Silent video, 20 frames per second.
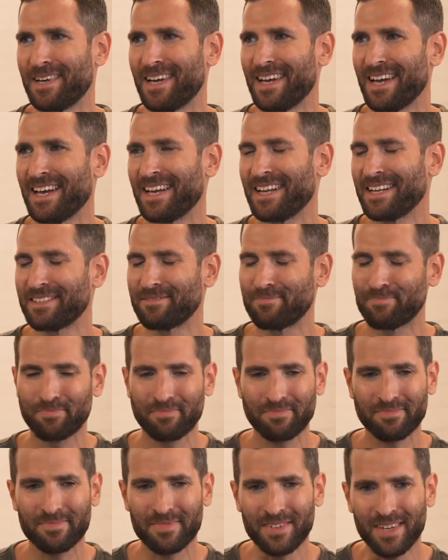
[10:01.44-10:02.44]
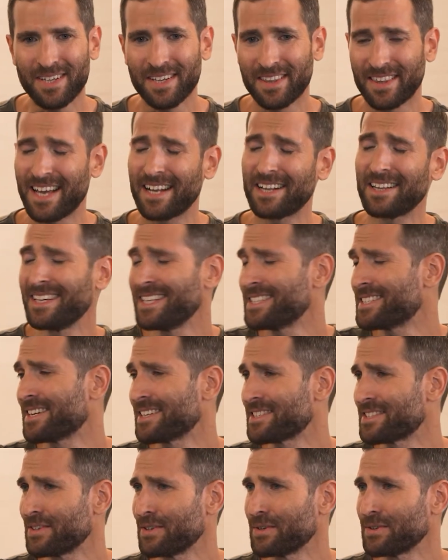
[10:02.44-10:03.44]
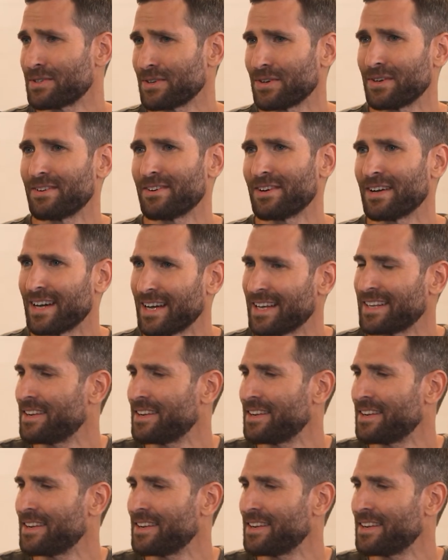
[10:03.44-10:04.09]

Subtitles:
And that leads us to sort of a